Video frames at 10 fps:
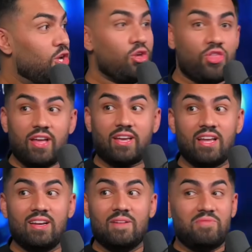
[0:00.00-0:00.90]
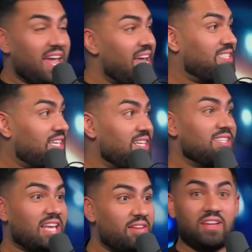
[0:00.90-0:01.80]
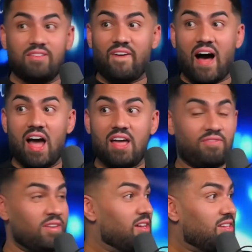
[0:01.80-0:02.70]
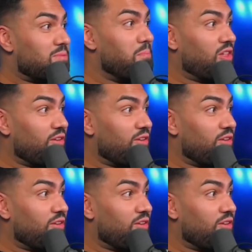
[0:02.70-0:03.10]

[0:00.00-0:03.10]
you think in eighteen seventy-five, this m-